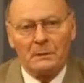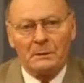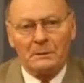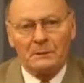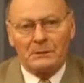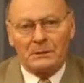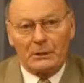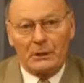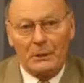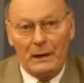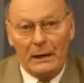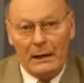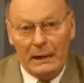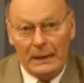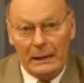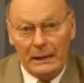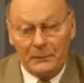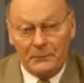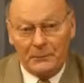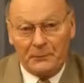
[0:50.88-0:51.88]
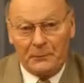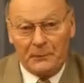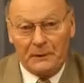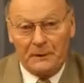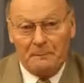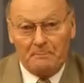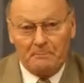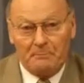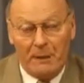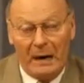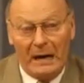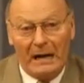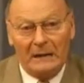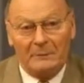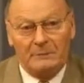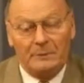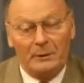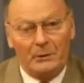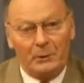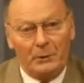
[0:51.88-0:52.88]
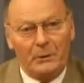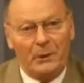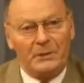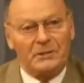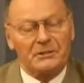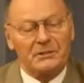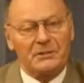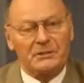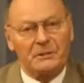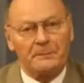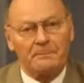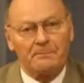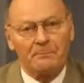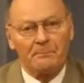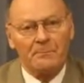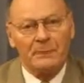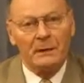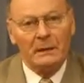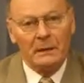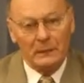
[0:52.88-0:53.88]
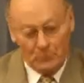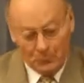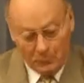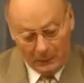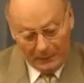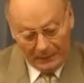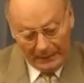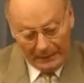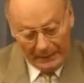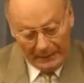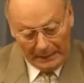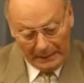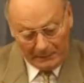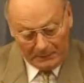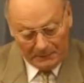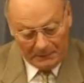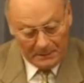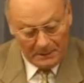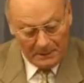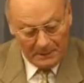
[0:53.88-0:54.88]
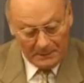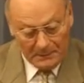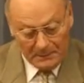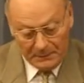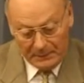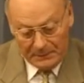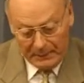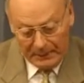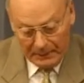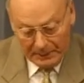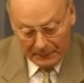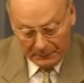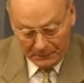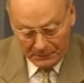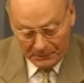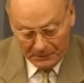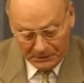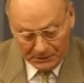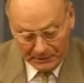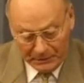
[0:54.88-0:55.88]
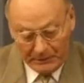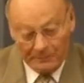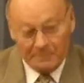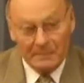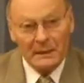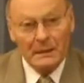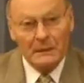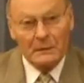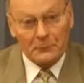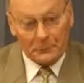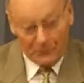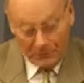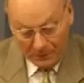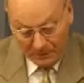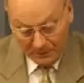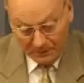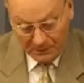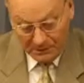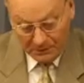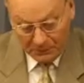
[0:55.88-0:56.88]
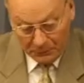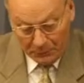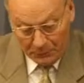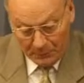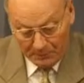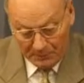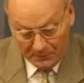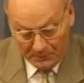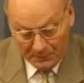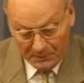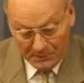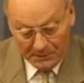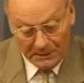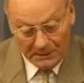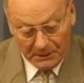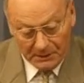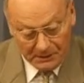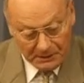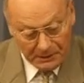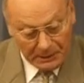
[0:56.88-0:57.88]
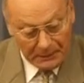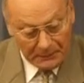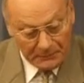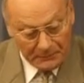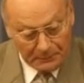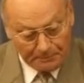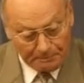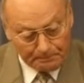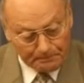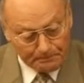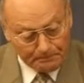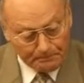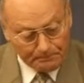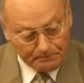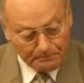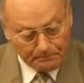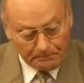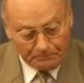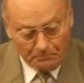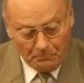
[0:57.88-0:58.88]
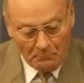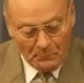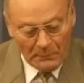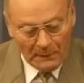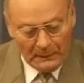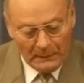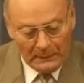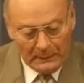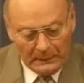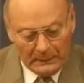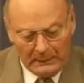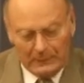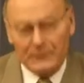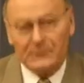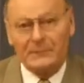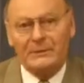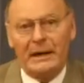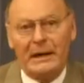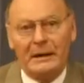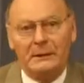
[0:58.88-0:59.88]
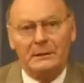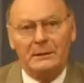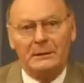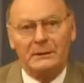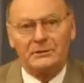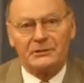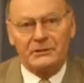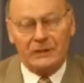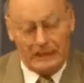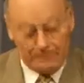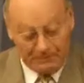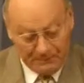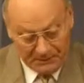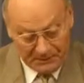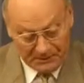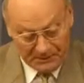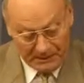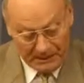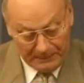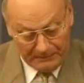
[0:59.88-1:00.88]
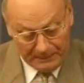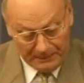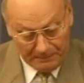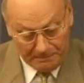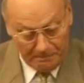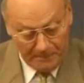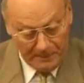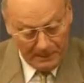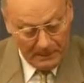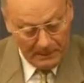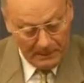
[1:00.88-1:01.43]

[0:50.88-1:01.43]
So every Bible question will have the answer from the Scriptures itself in Daniel chapter 7,